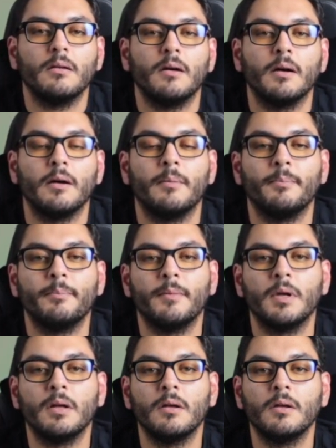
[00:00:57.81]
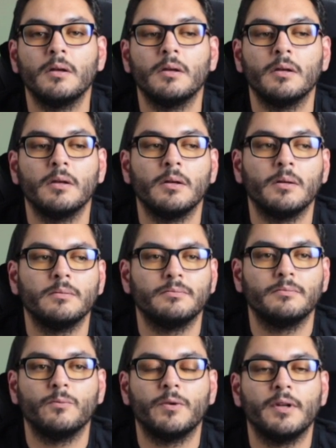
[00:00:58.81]

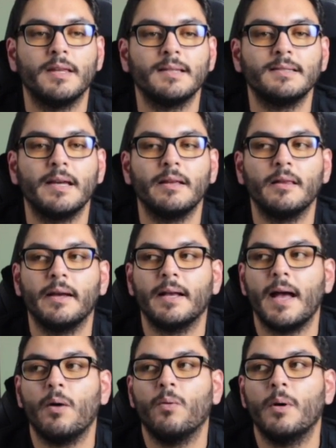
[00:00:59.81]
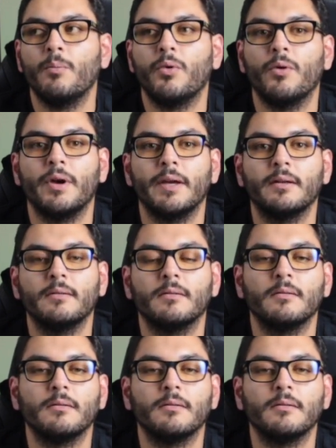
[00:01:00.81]
What do they say? Like, at one point,